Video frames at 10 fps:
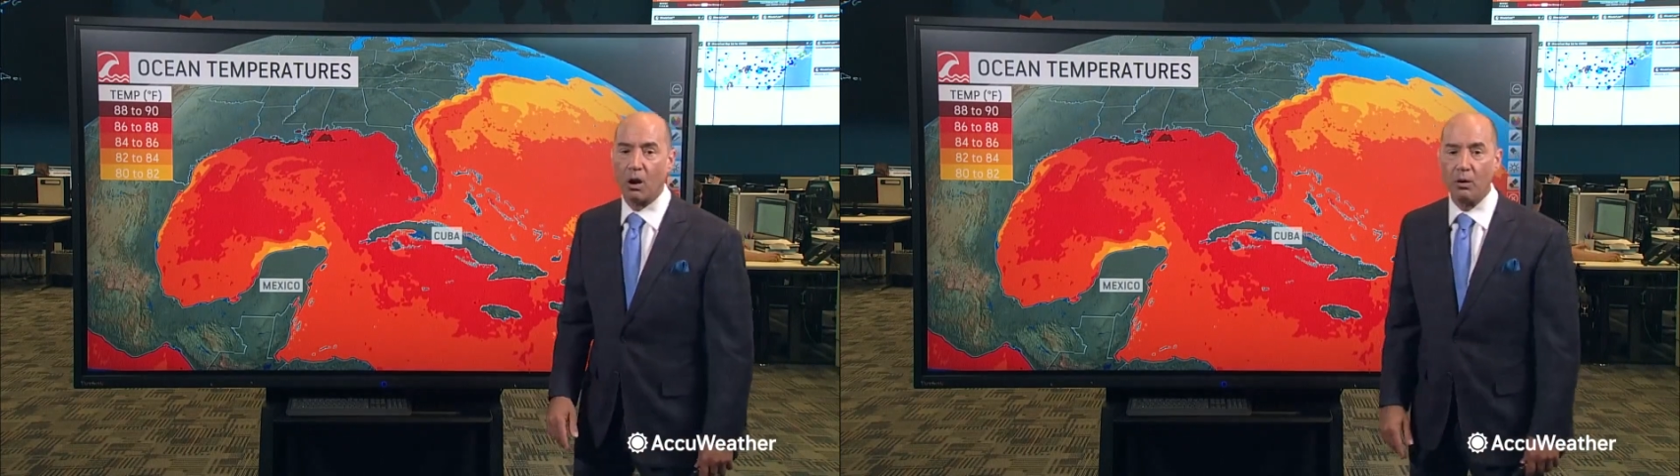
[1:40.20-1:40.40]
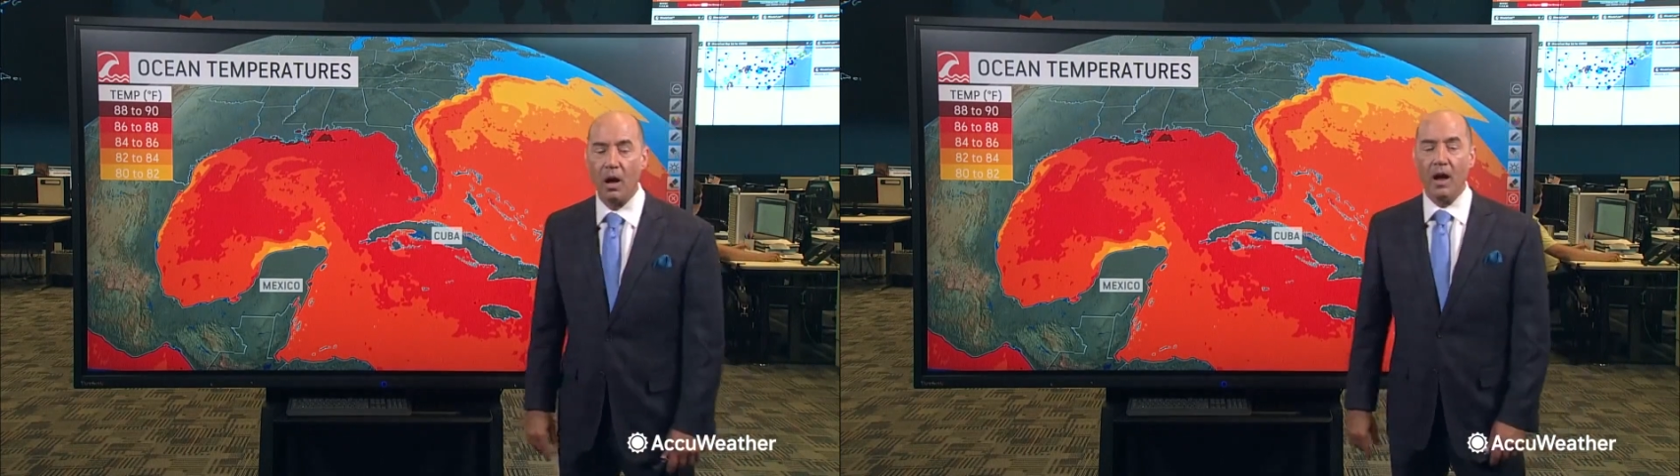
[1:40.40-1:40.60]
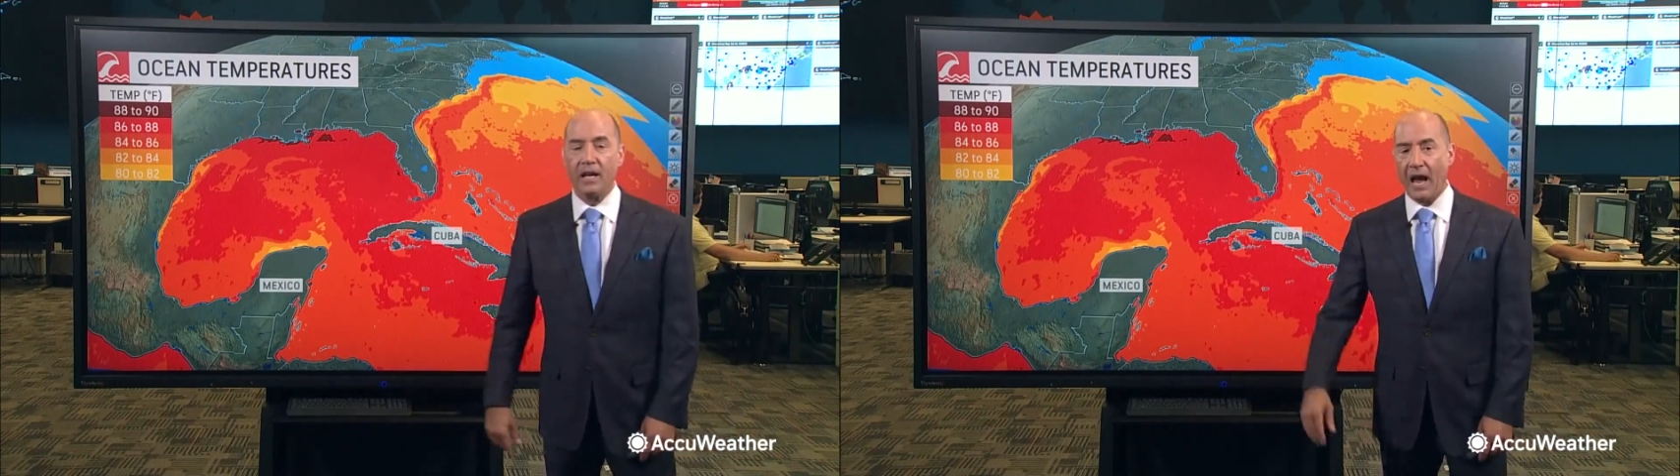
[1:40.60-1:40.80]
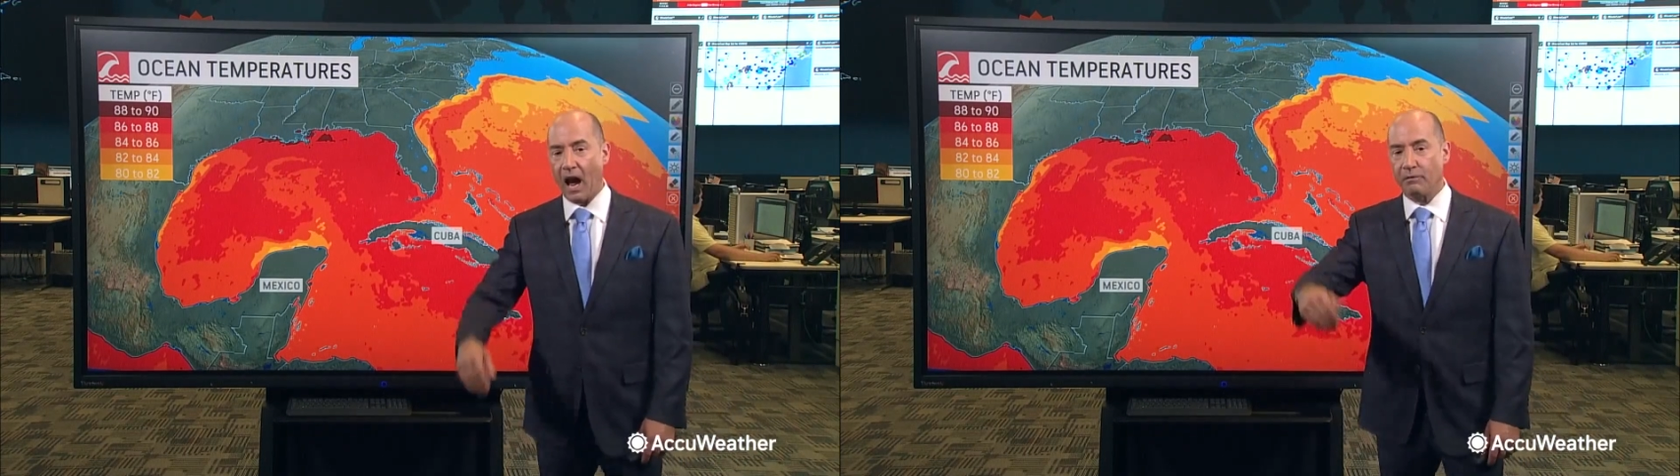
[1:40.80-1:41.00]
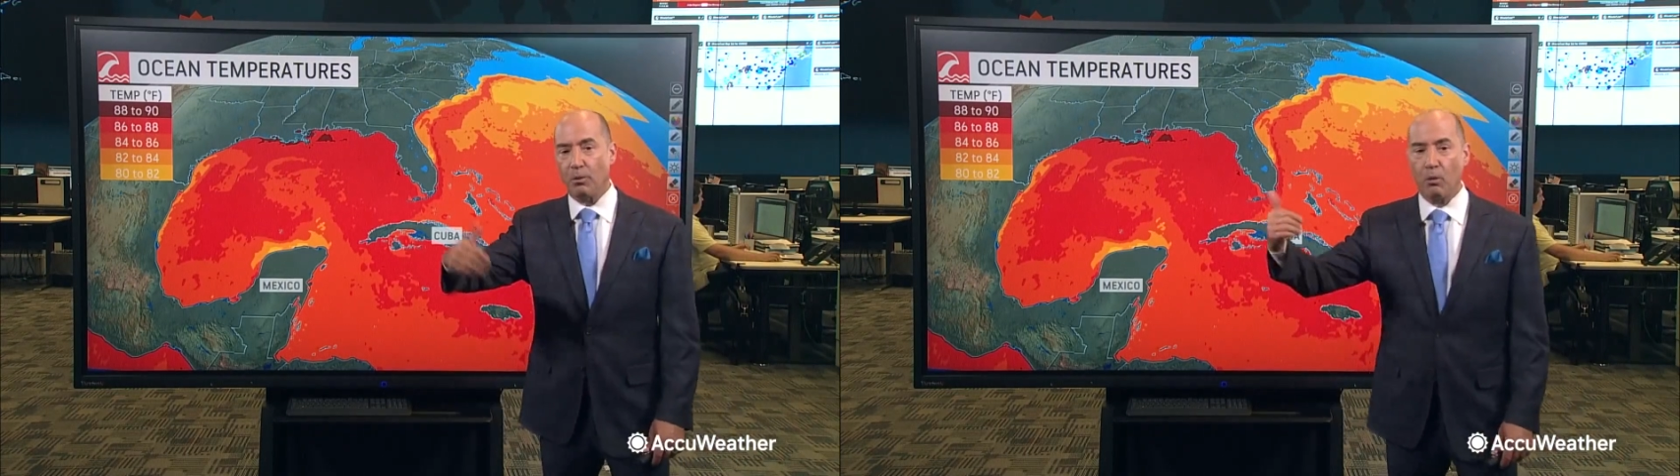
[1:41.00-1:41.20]
So you
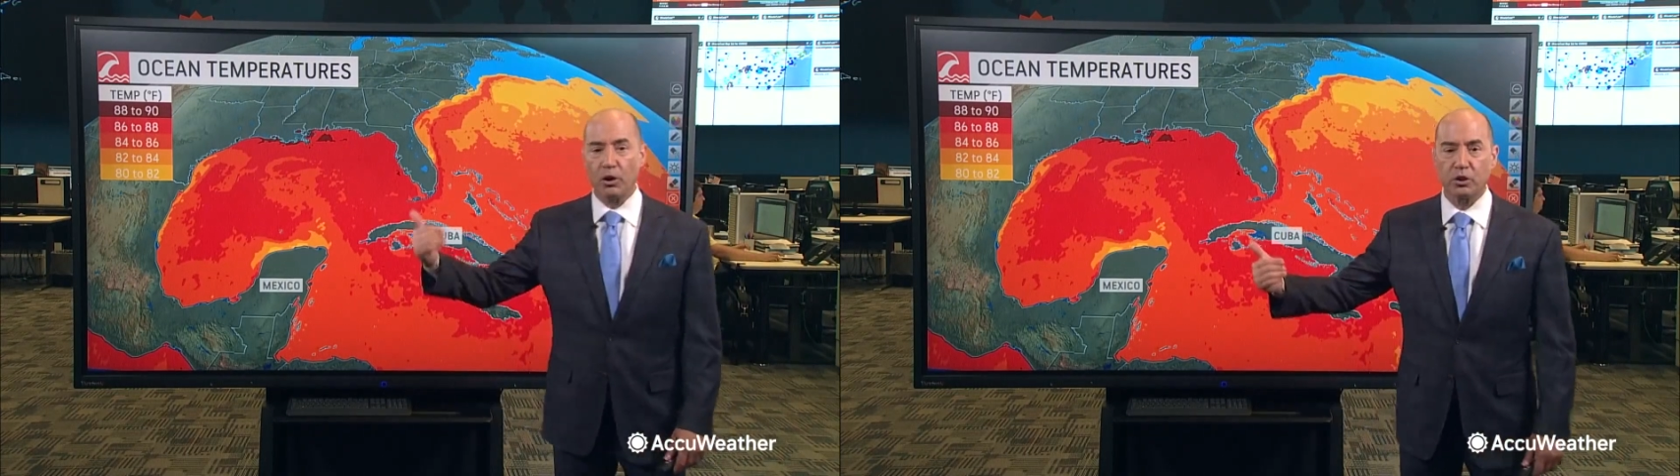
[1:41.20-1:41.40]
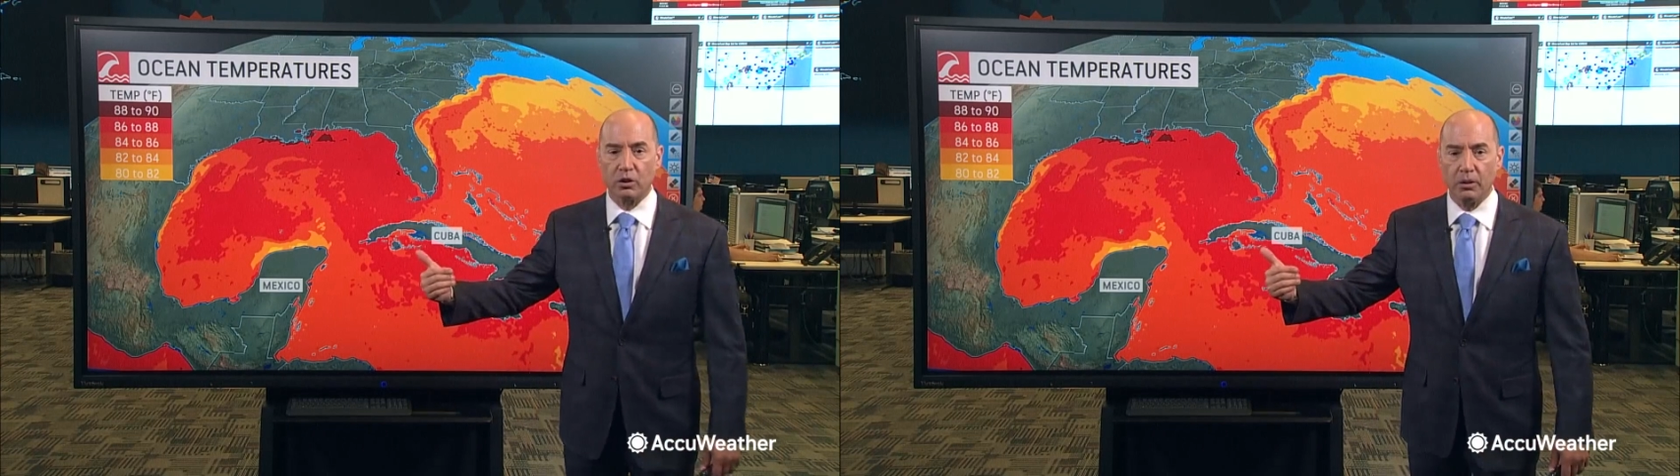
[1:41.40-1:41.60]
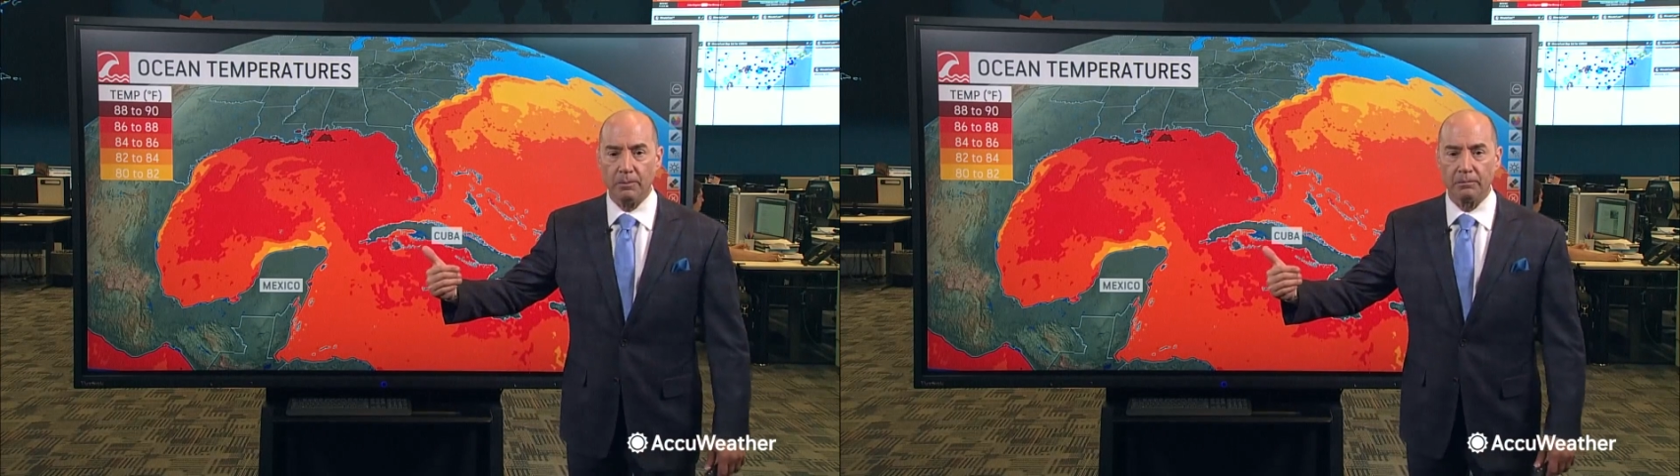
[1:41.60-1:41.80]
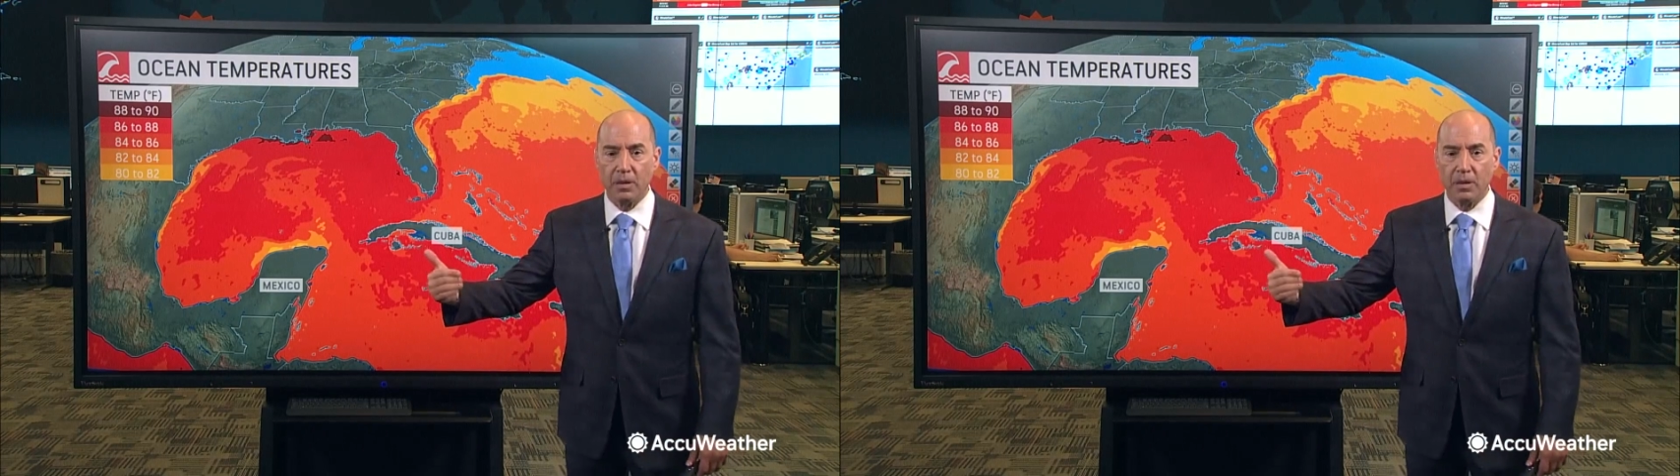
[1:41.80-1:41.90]
have the moisture,